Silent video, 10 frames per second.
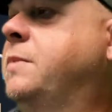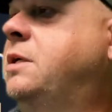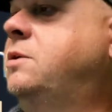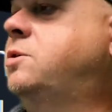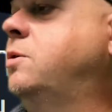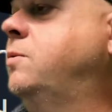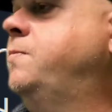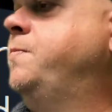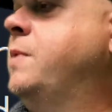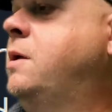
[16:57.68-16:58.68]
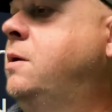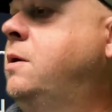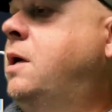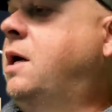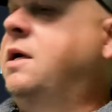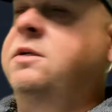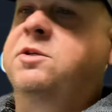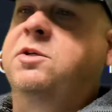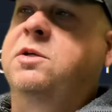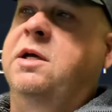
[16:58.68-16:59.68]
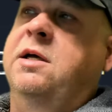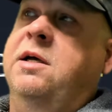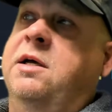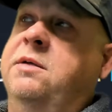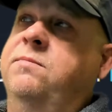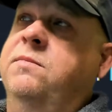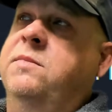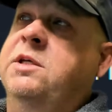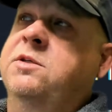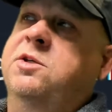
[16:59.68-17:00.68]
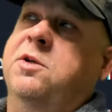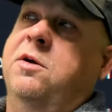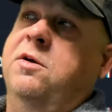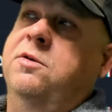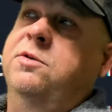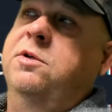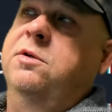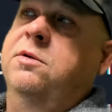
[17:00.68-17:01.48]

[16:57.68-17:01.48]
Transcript: So I installed.